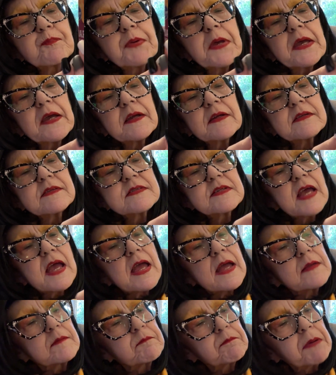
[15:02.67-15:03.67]
picked
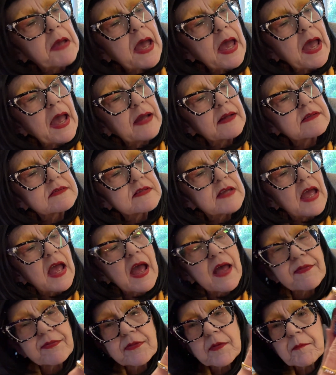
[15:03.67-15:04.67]
and packed
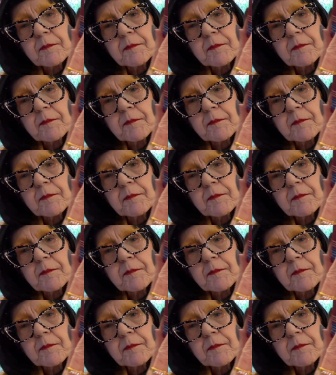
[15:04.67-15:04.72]
at the